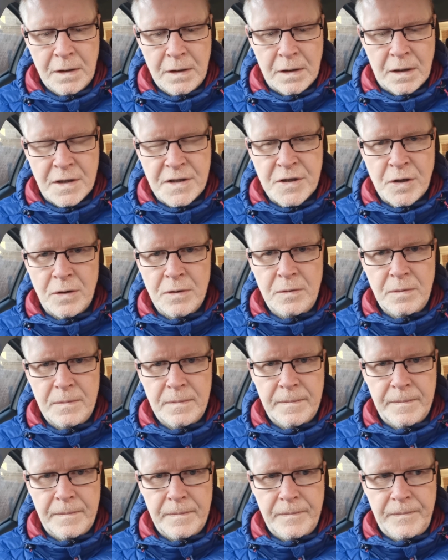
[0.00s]
And so
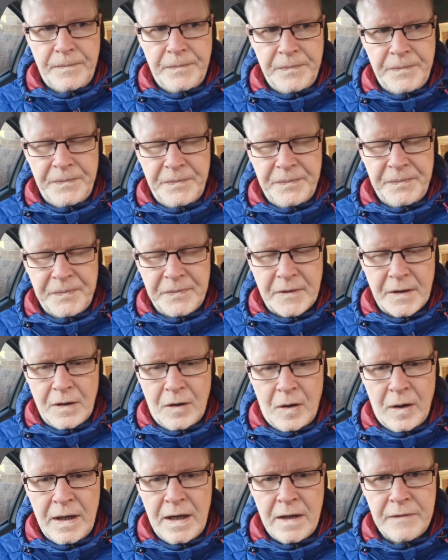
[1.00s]

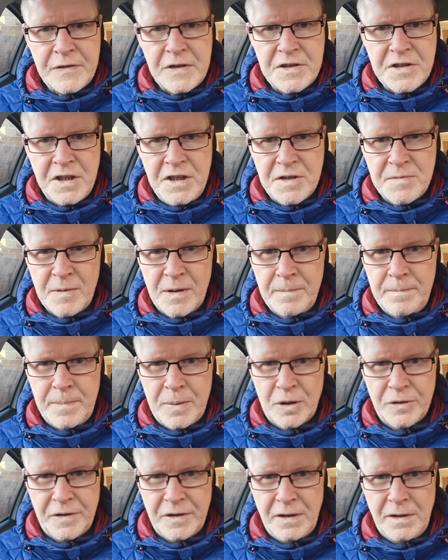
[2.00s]
I have to teach my
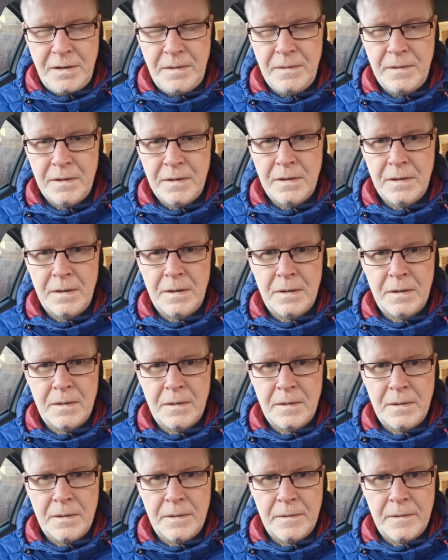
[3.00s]
body
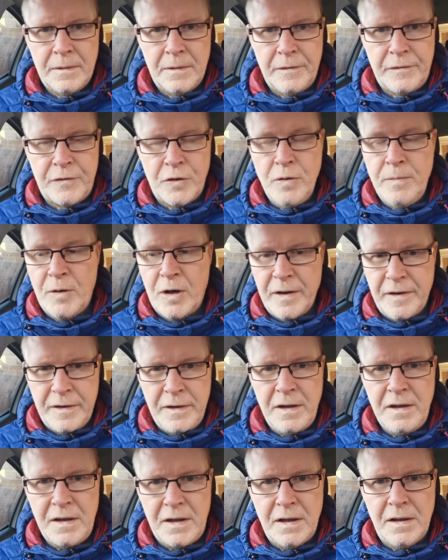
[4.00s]
through my
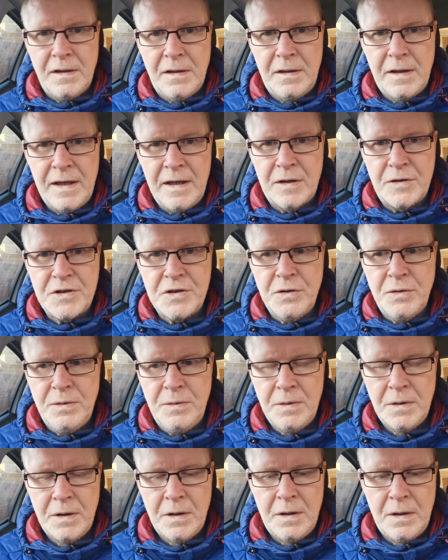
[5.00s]
thinking how
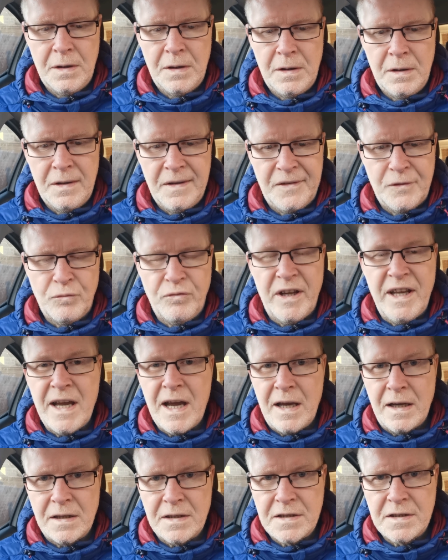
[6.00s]
to
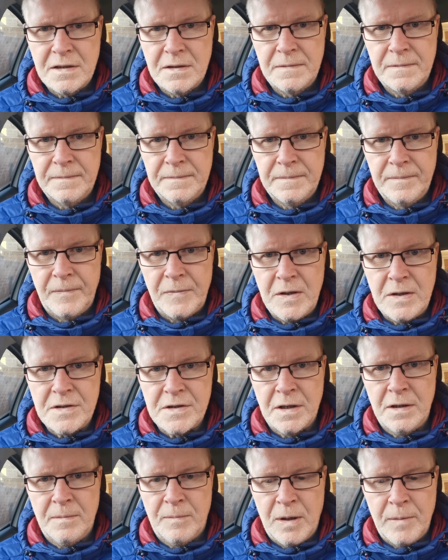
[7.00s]
react
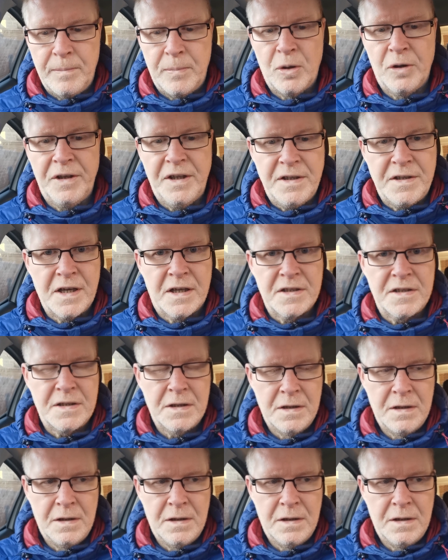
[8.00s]
so that my body does